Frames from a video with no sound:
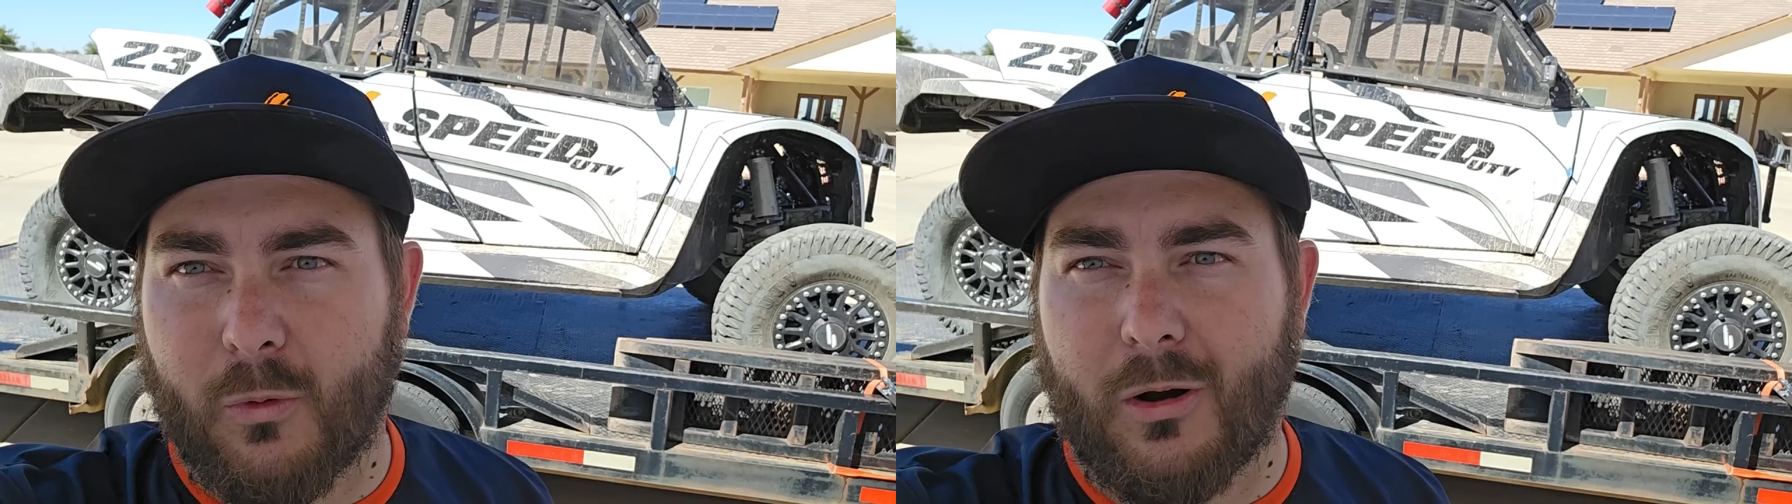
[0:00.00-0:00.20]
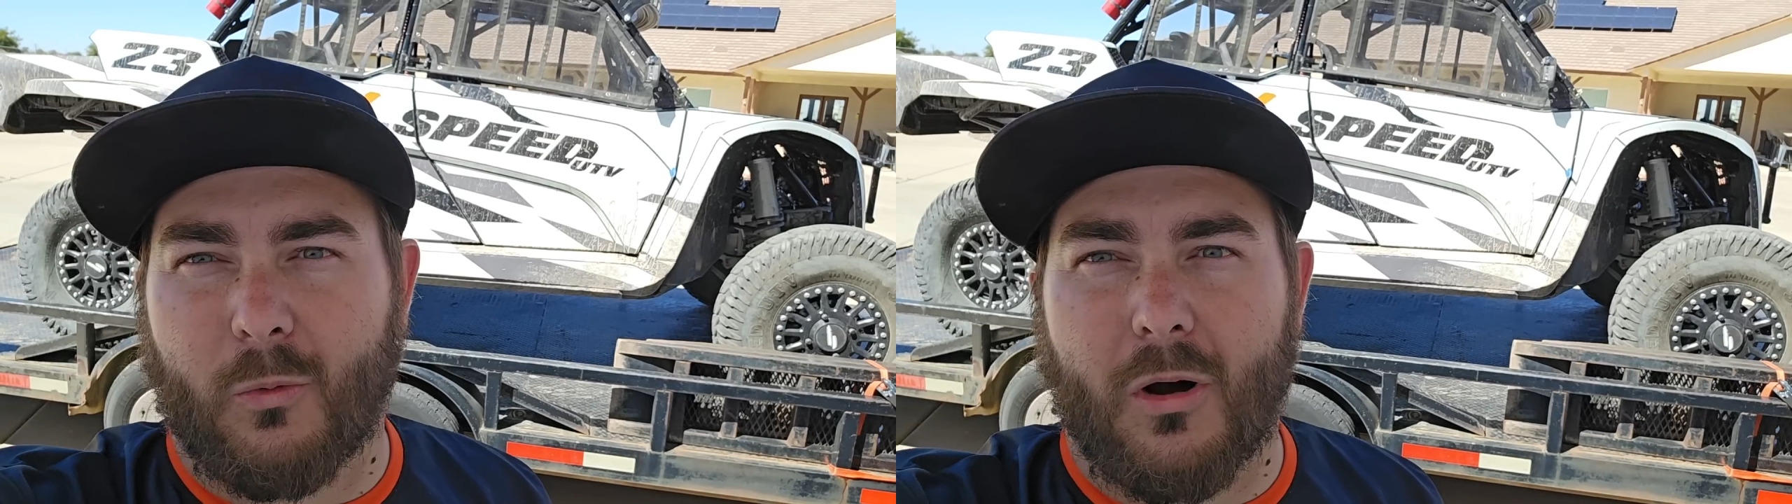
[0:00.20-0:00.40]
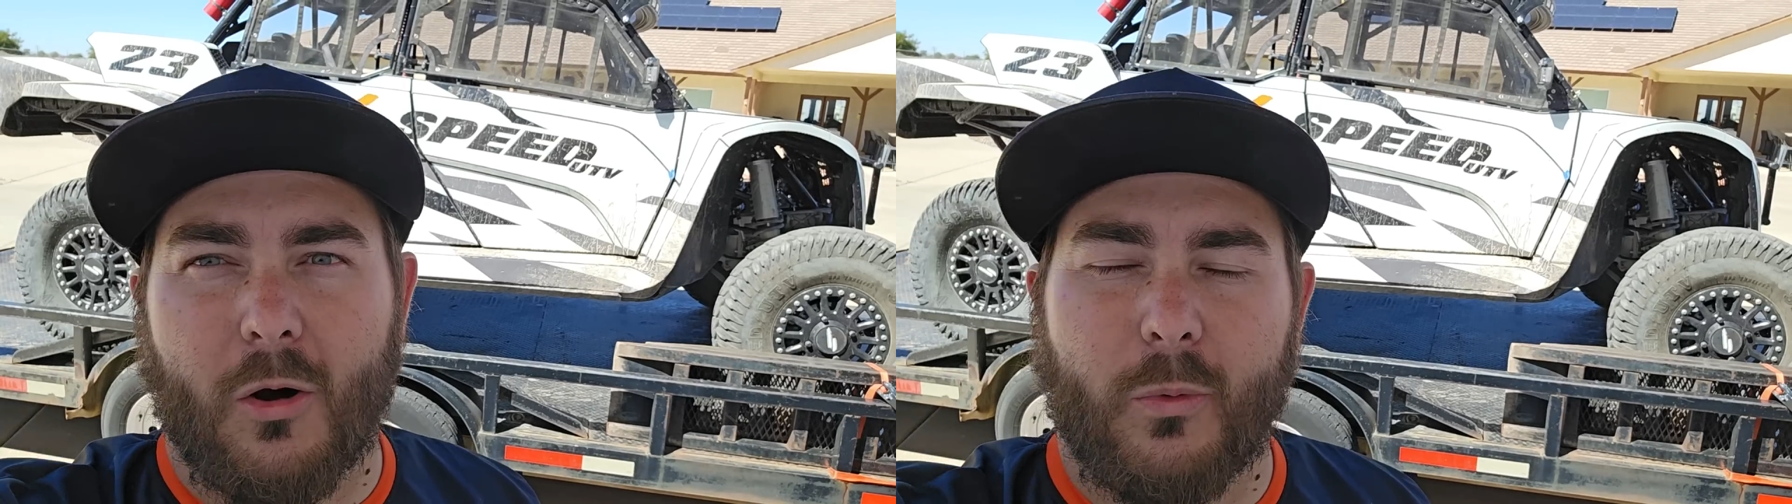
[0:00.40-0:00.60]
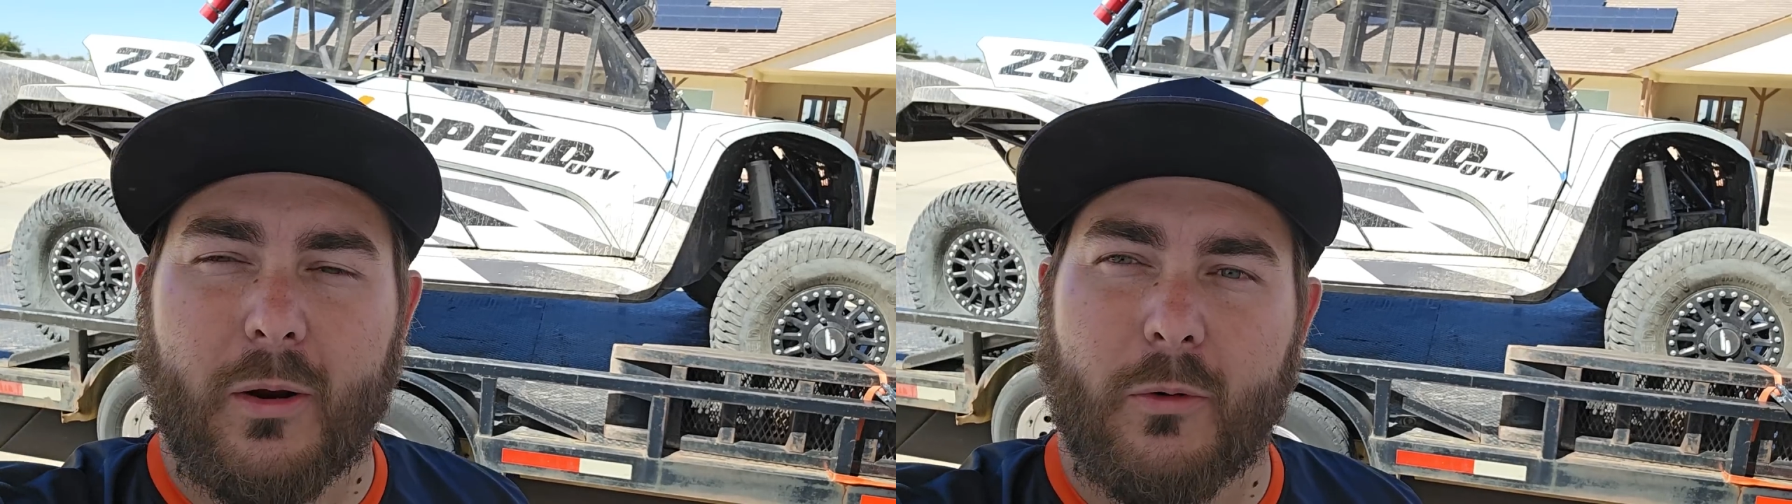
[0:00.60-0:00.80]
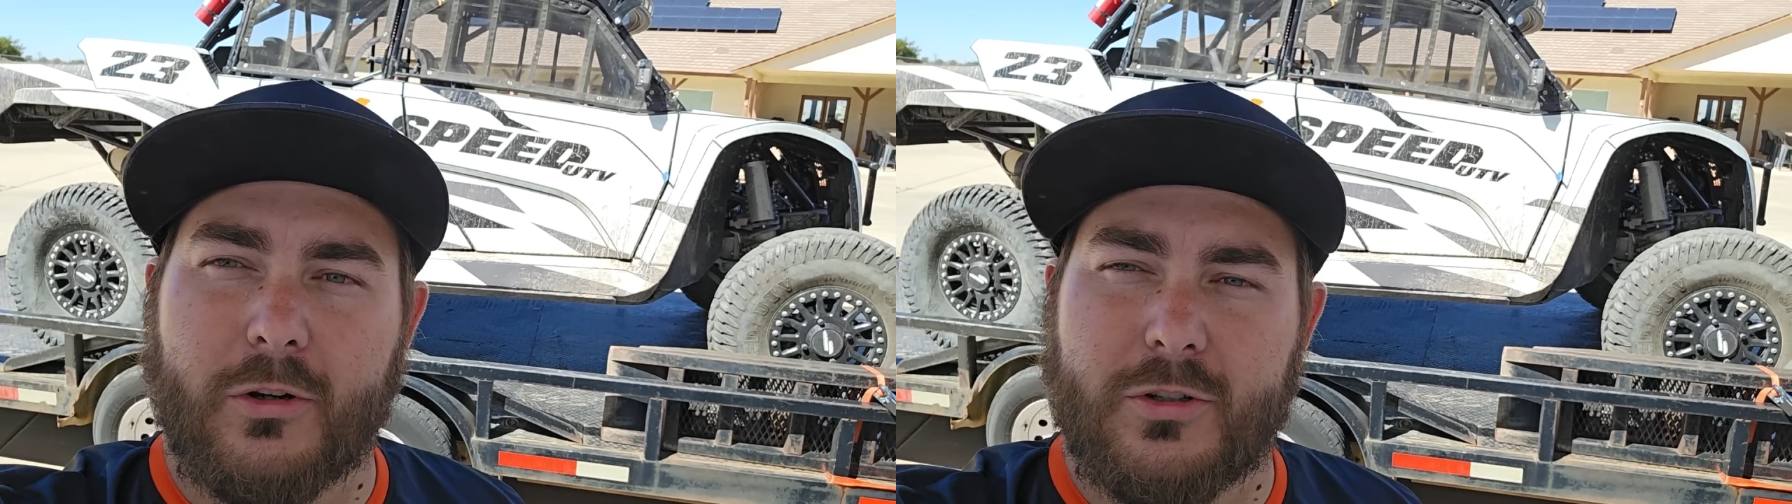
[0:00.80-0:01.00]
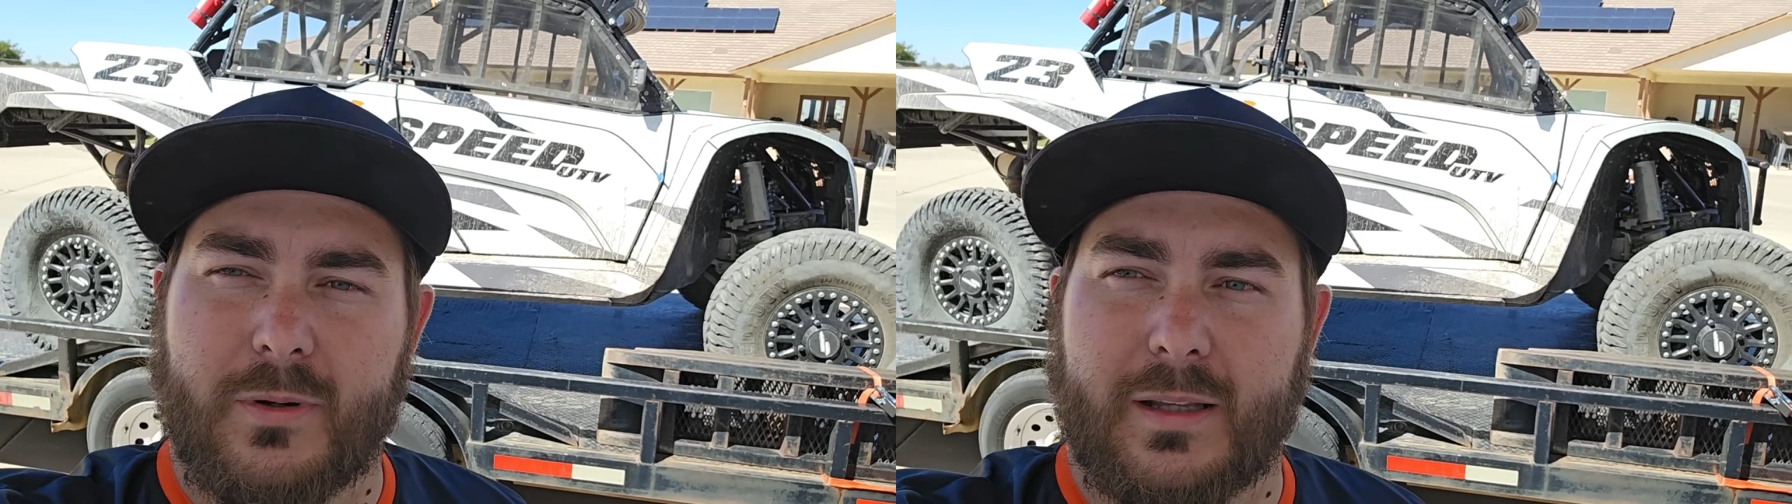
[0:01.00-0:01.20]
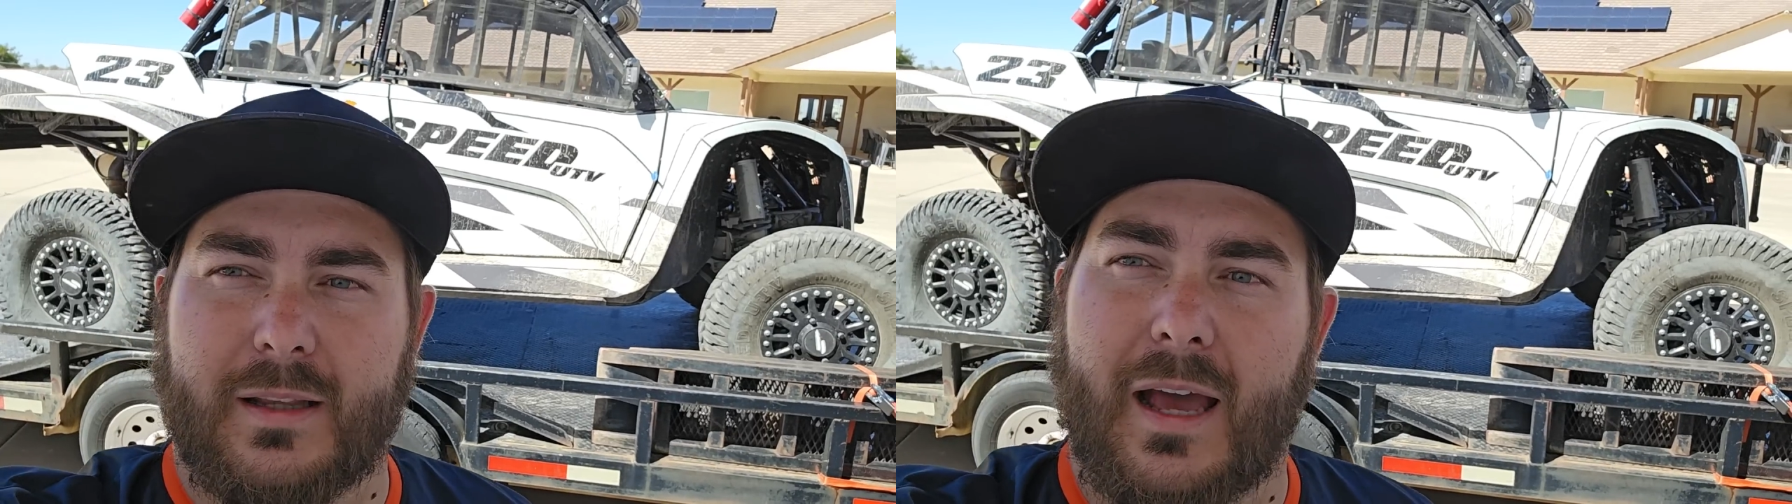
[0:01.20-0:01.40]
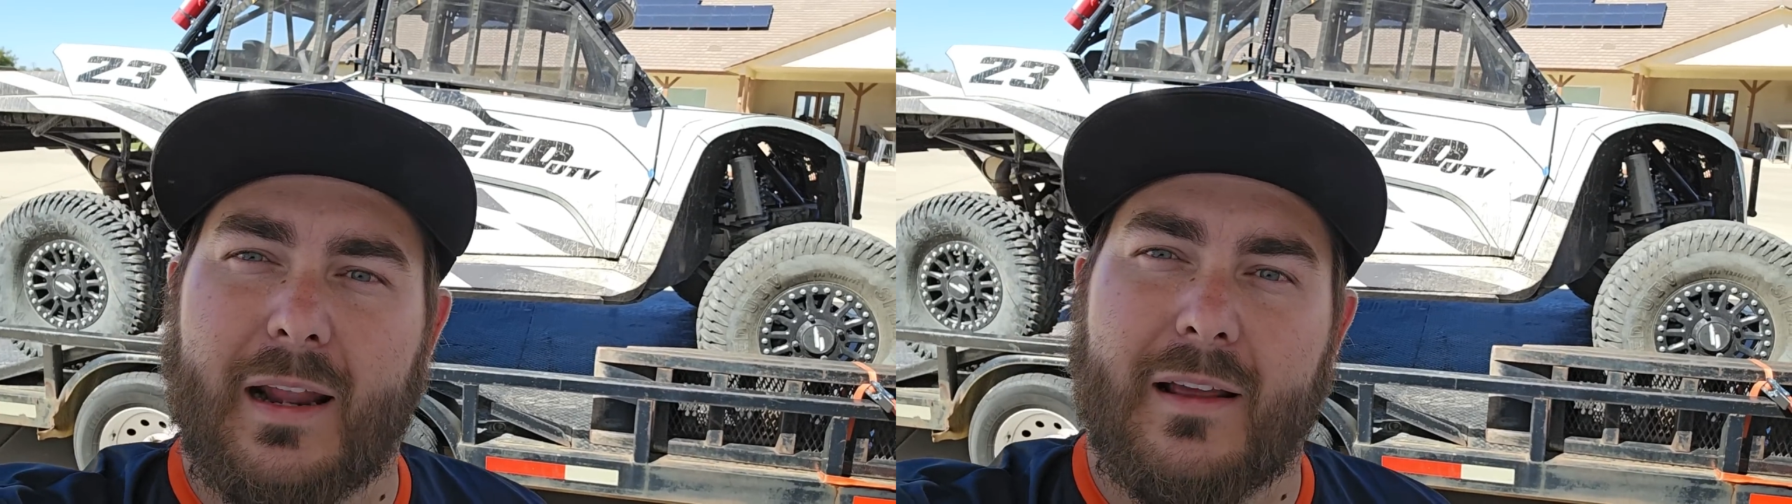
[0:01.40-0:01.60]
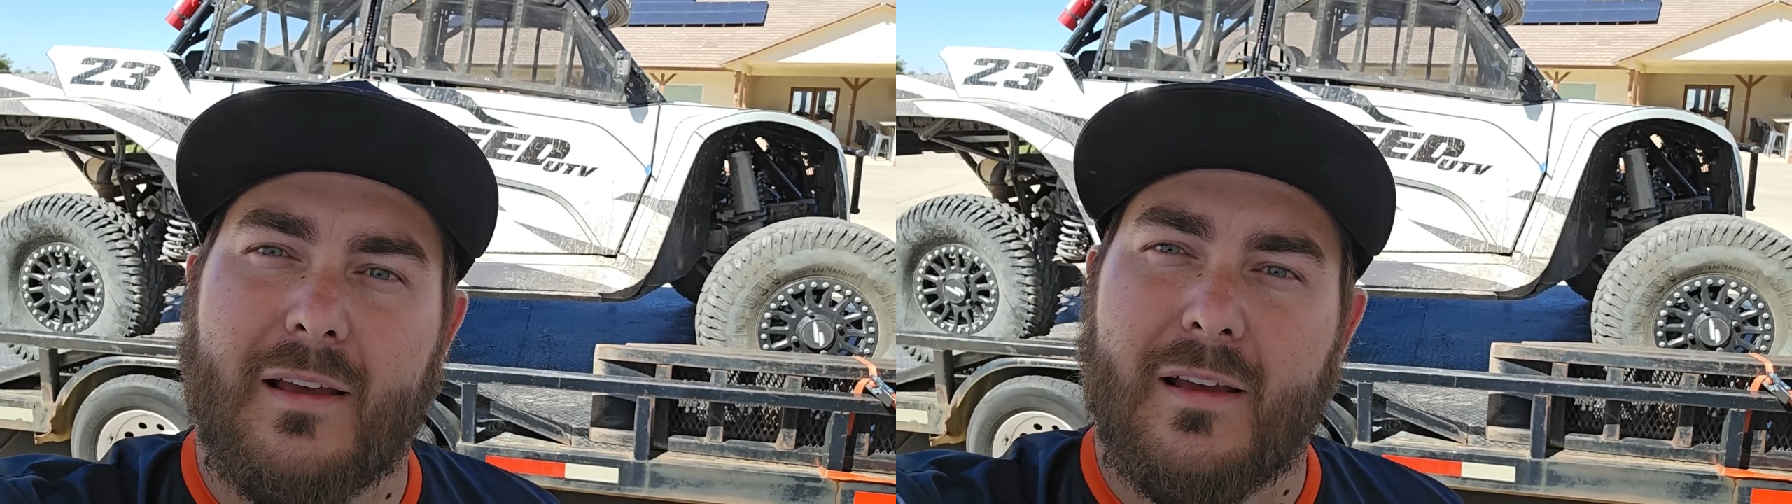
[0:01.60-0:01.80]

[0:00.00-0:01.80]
Well, while we were doing that,